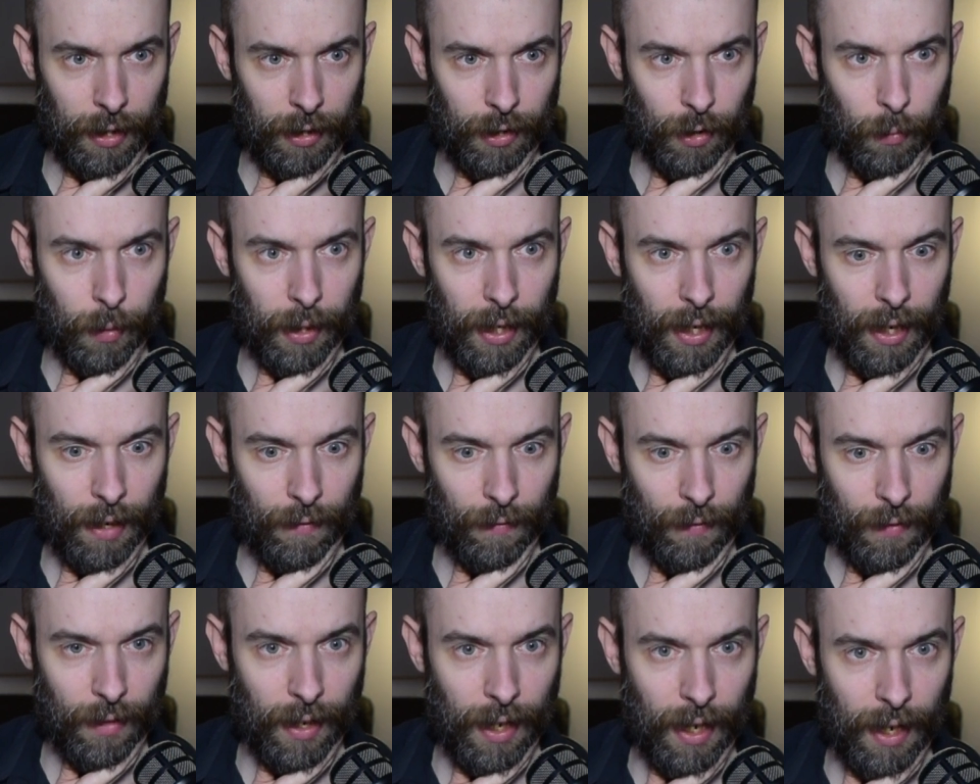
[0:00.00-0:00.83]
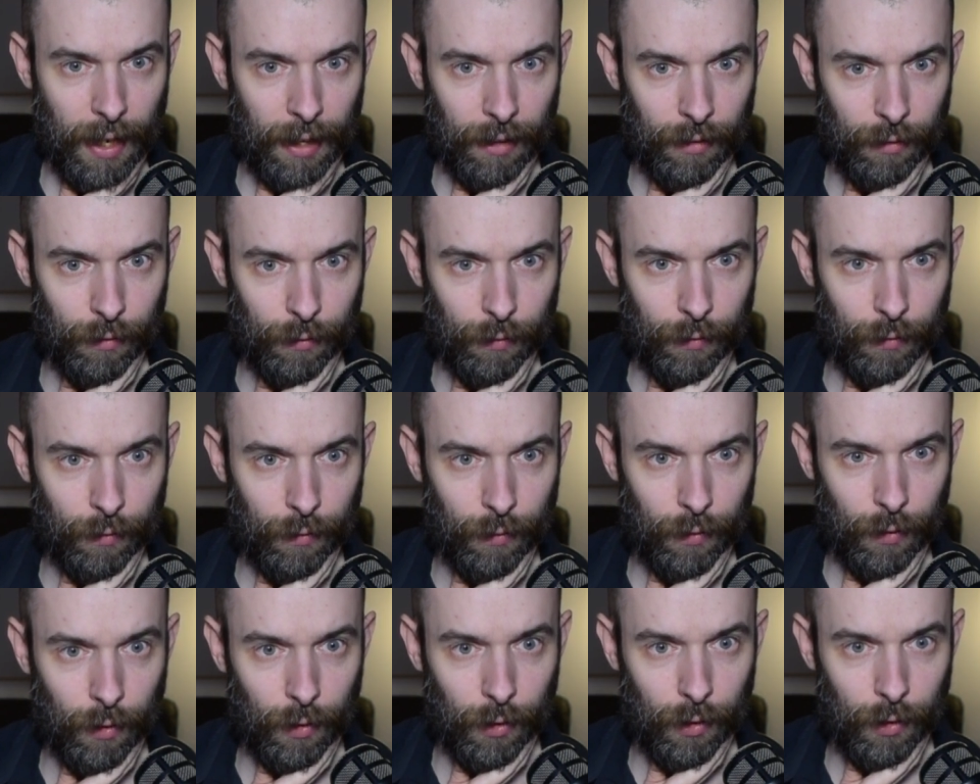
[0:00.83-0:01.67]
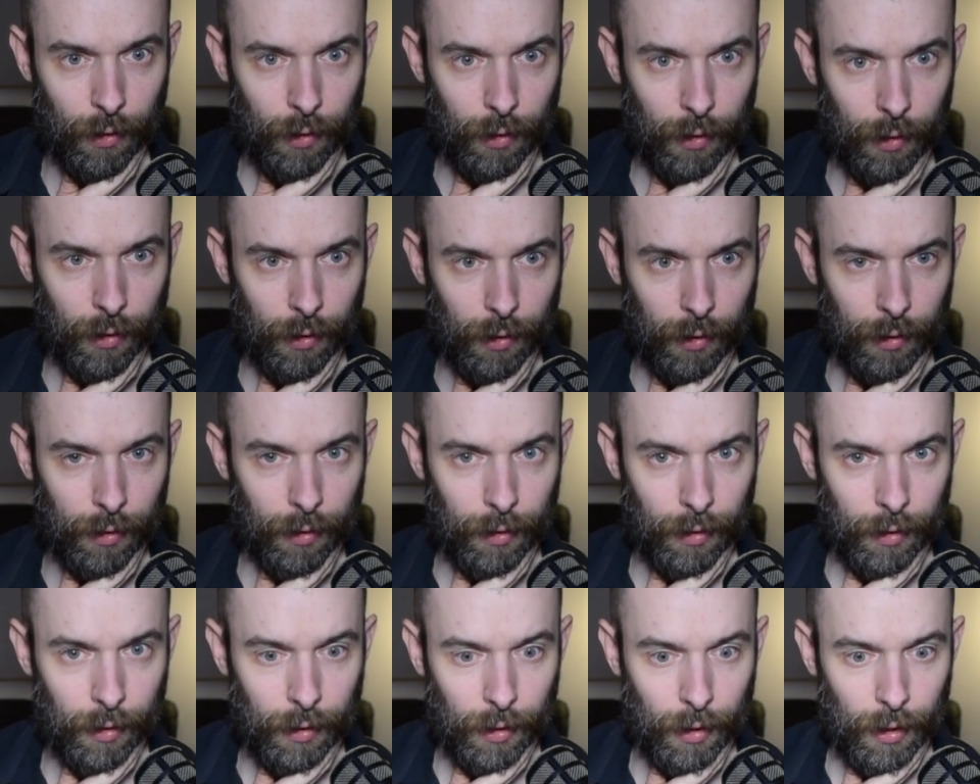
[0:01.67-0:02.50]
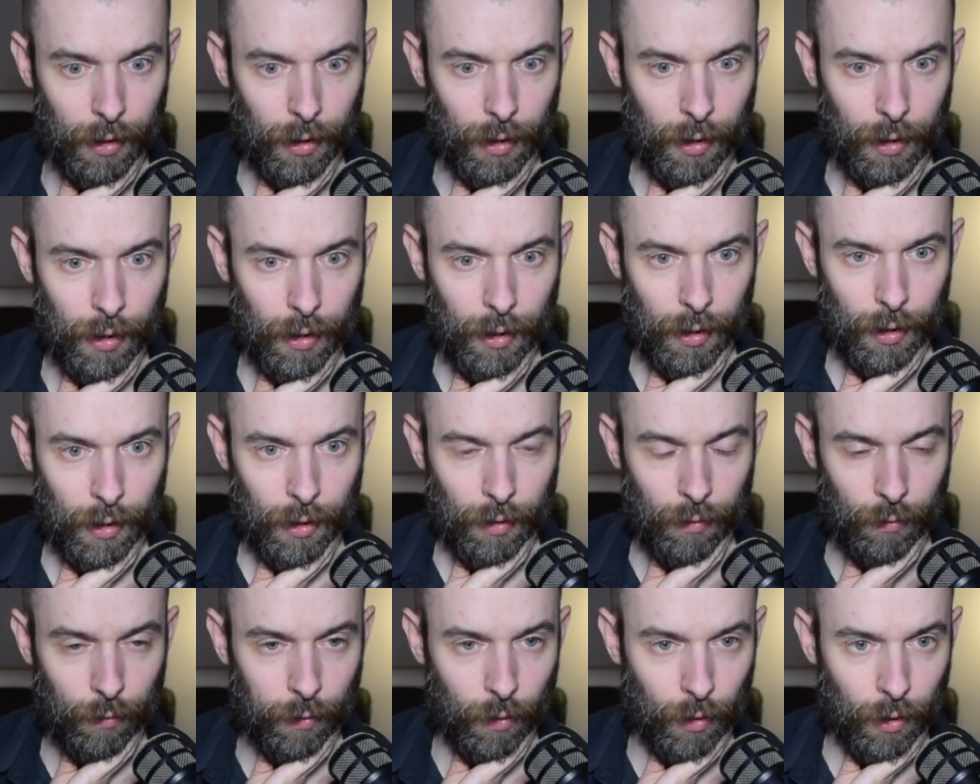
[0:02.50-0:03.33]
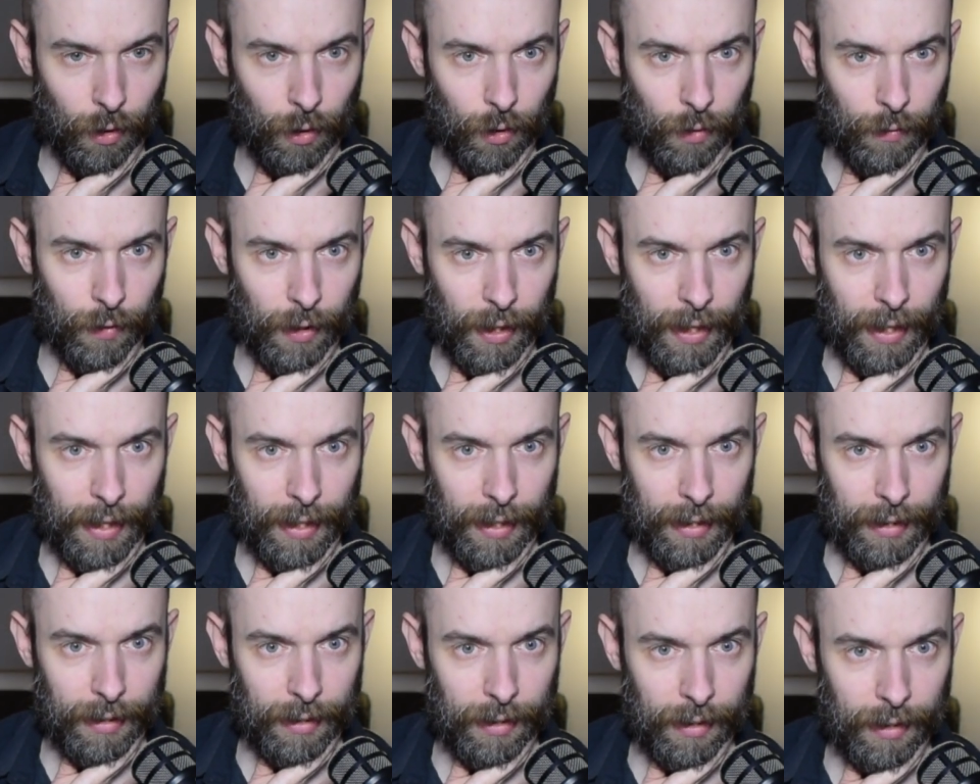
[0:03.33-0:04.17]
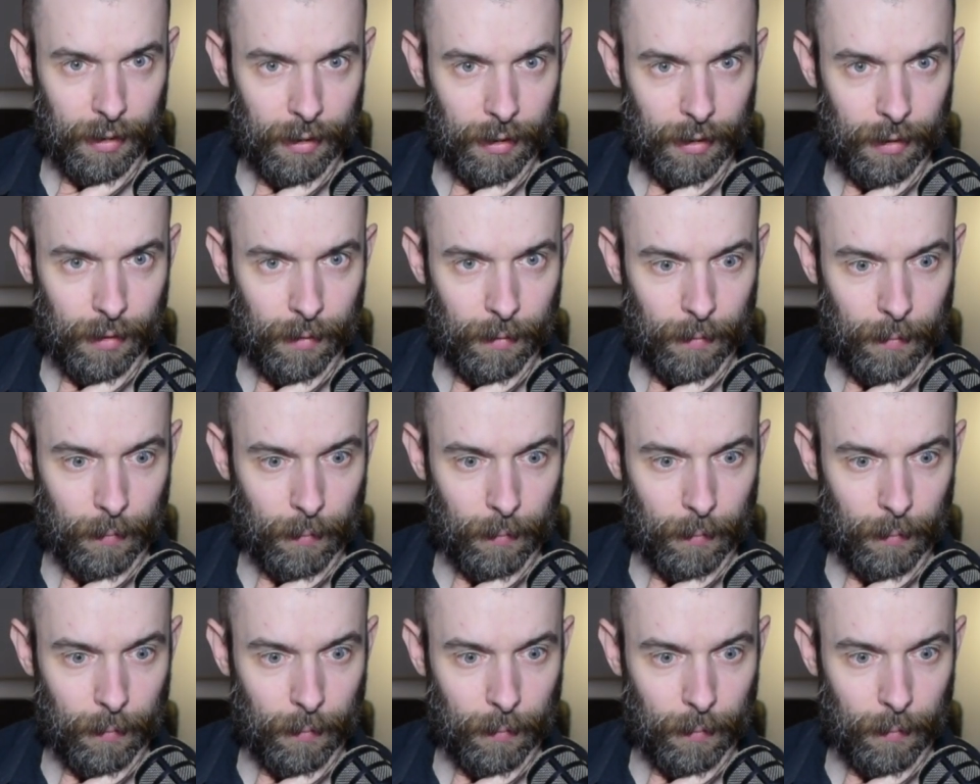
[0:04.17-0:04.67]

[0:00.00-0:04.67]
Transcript: So we have that for overheads.